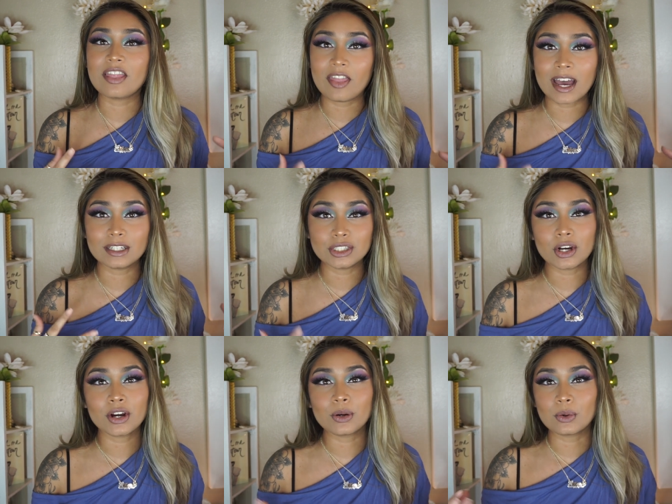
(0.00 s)
that
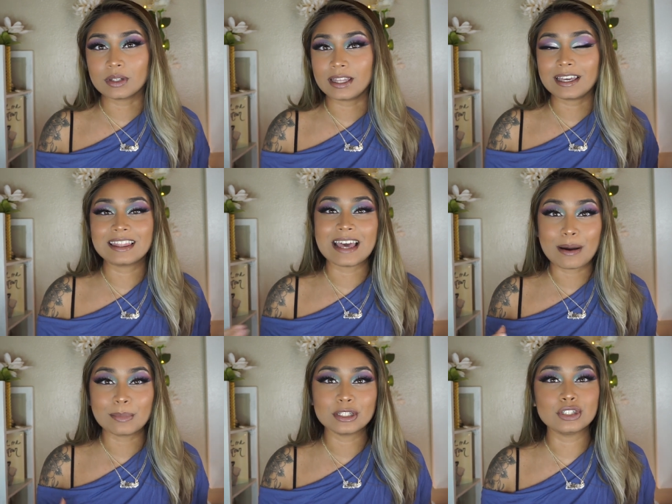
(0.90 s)
dark or like
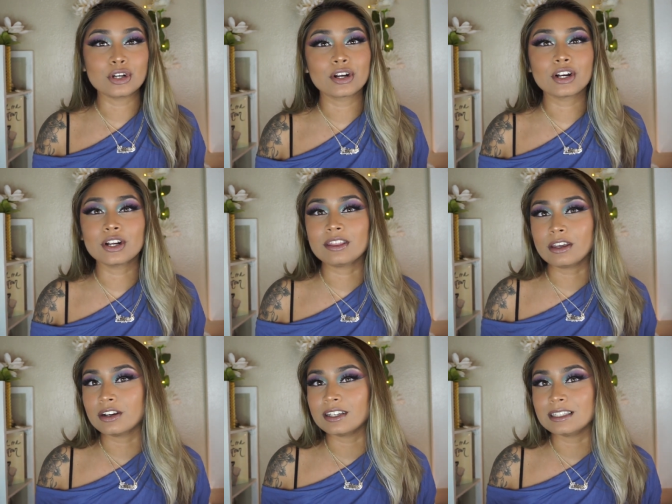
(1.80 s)
that much darker
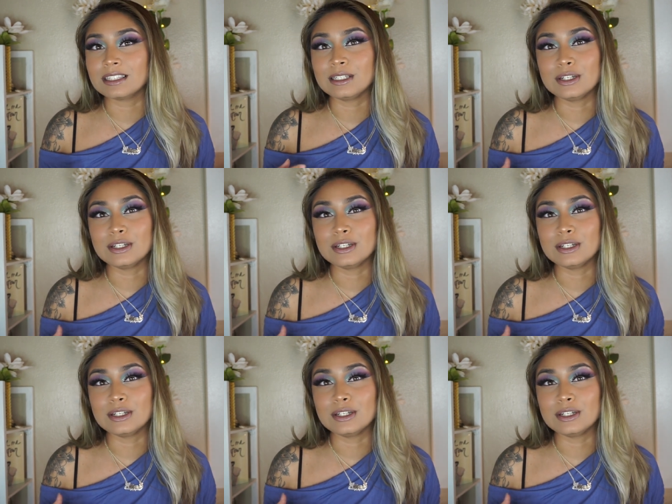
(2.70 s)
there is